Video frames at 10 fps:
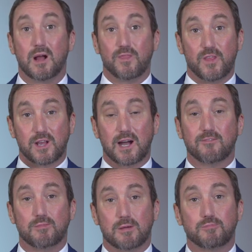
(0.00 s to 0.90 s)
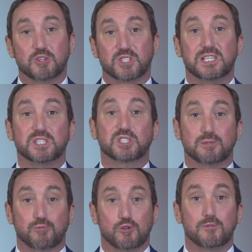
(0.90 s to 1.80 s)
The government proceeds to
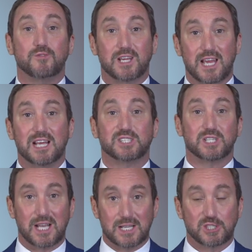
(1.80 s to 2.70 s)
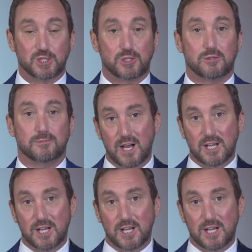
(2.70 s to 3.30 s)
prove the case against you.